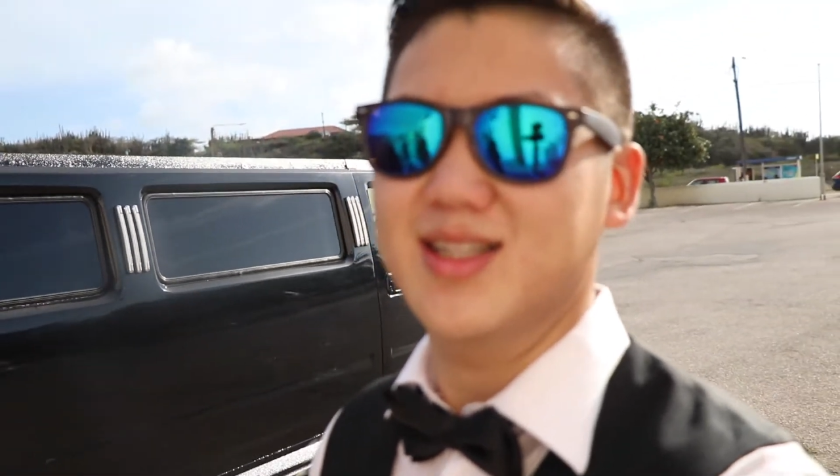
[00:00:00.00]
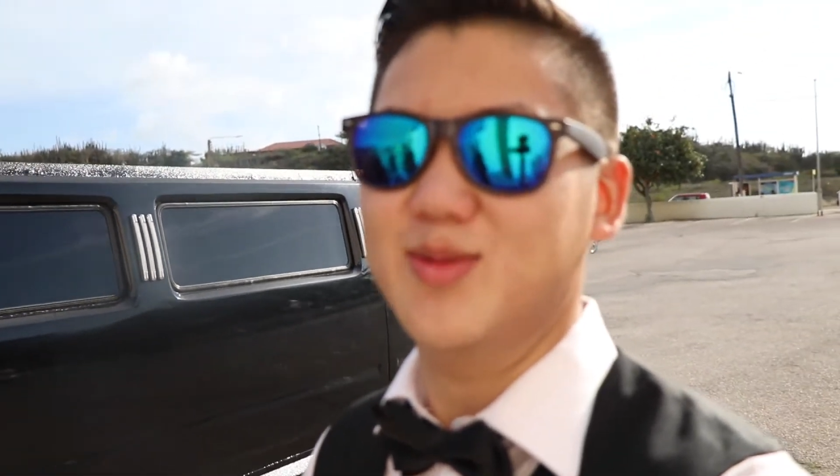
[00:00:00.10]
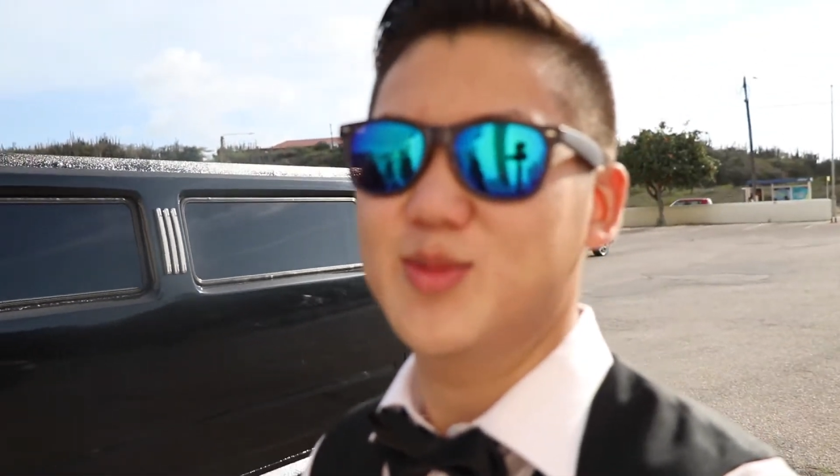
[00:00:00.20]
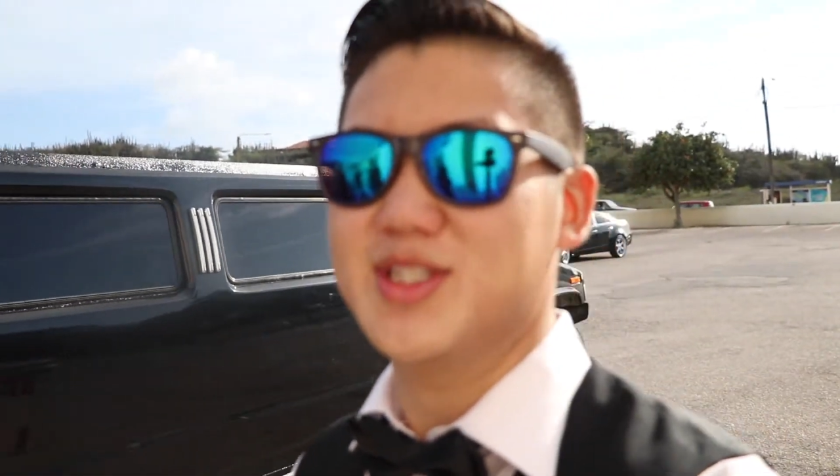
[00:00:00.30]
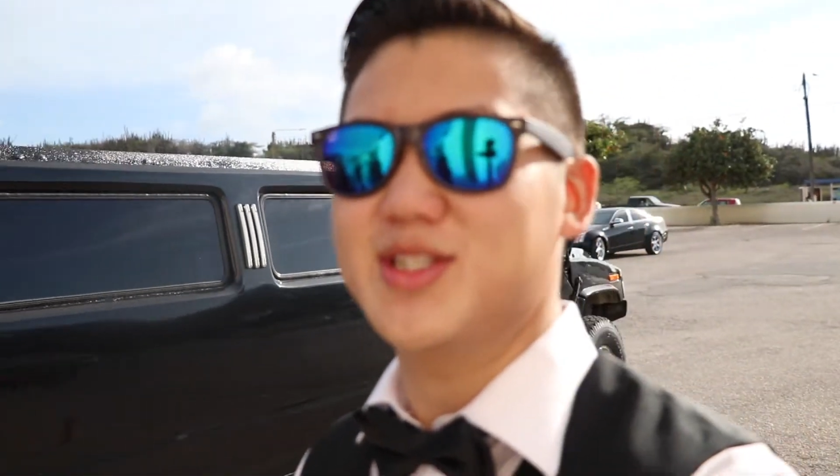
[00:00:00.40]

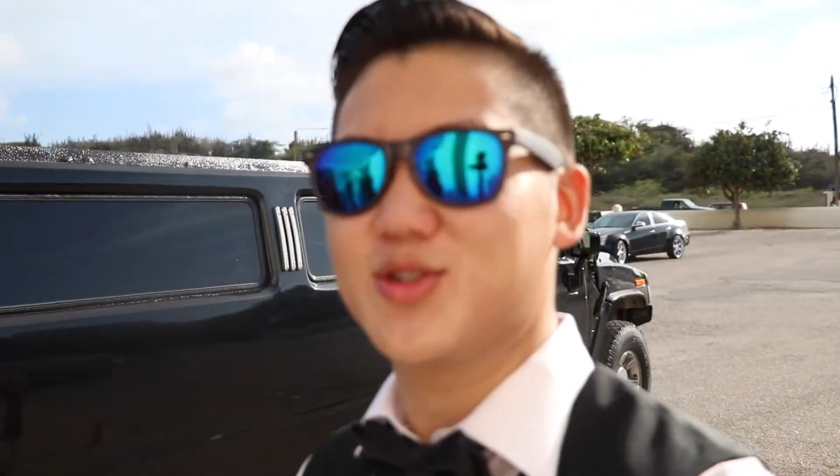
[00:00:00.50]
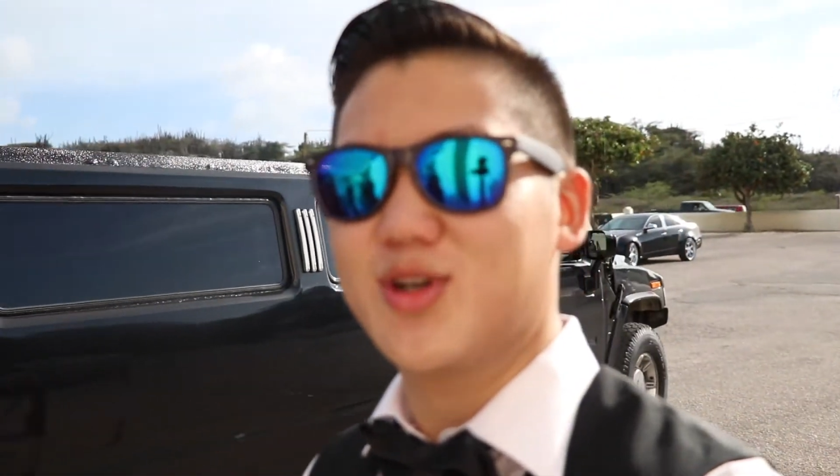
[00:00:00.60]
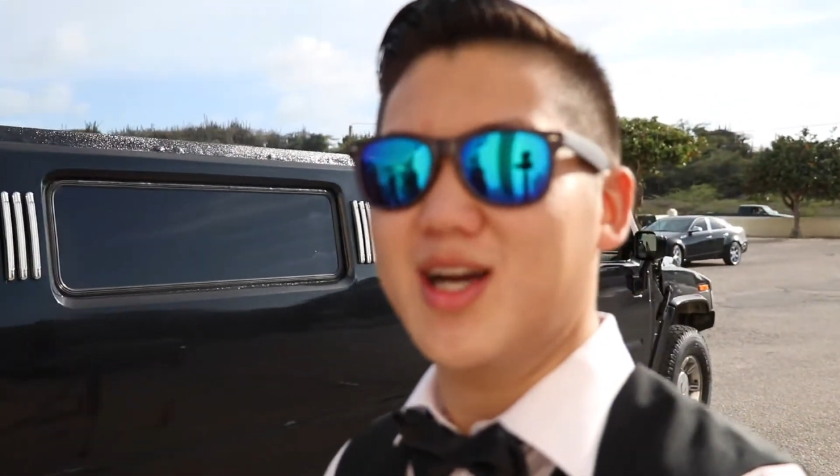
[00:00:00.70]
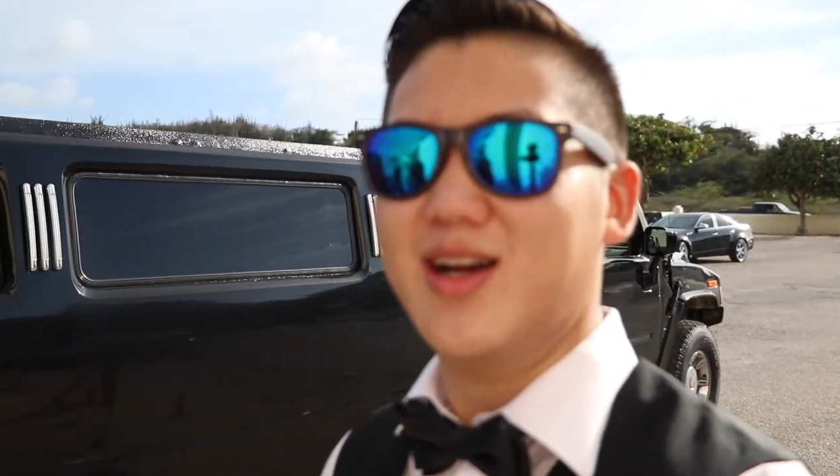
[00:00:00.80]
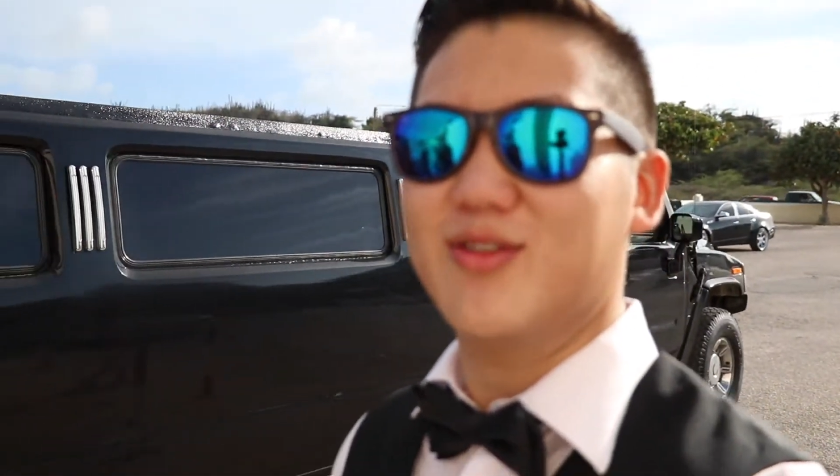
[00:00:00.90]
limousine
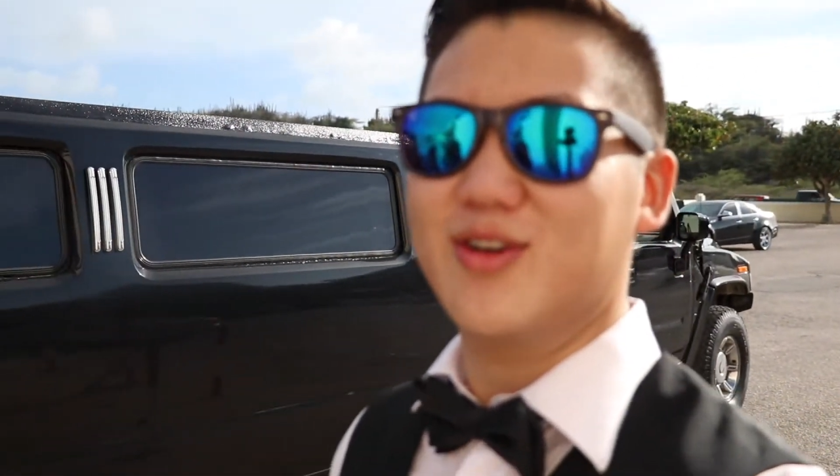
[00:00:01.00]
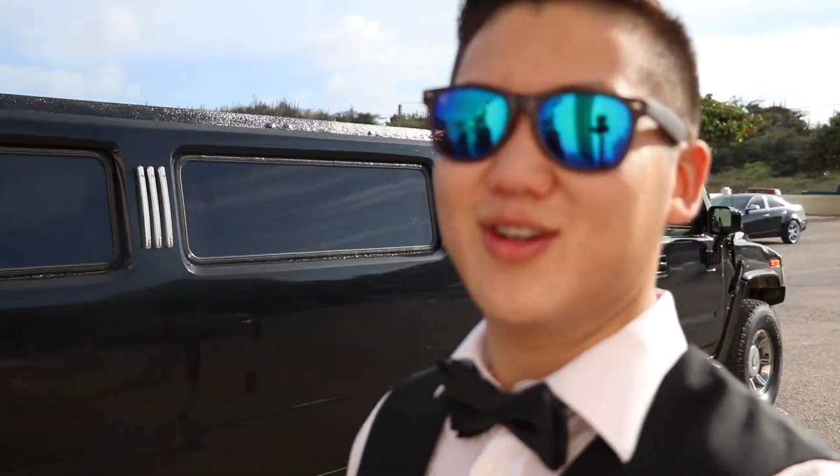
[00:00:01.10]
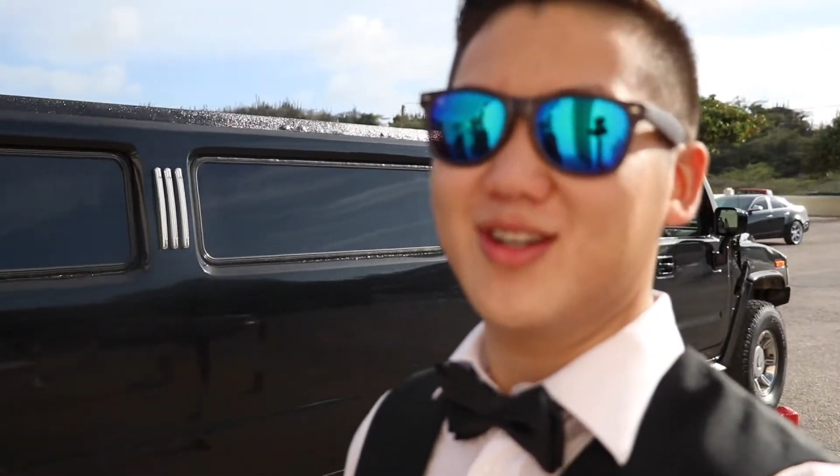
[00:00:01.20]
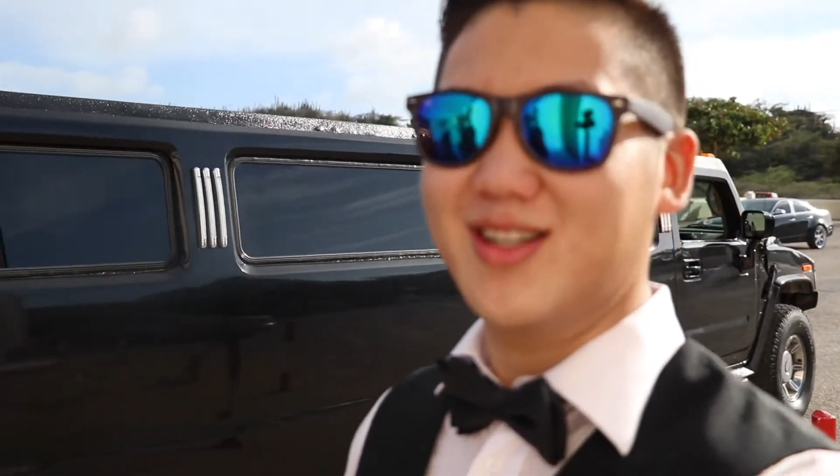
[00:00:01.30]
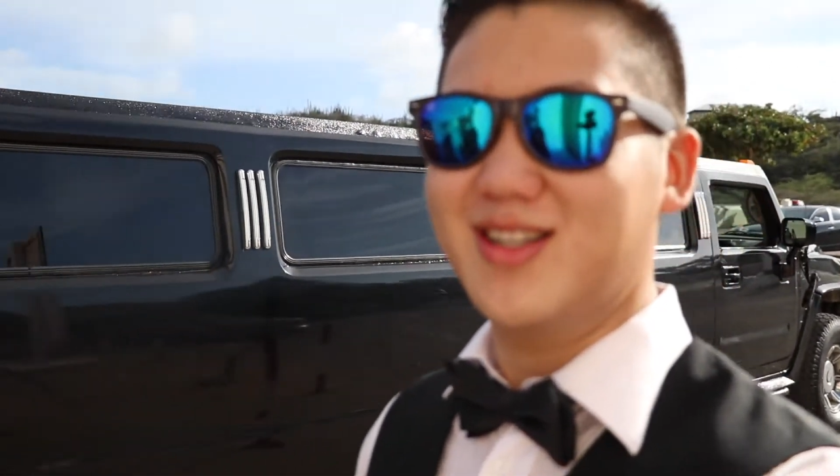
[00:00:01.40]
driver,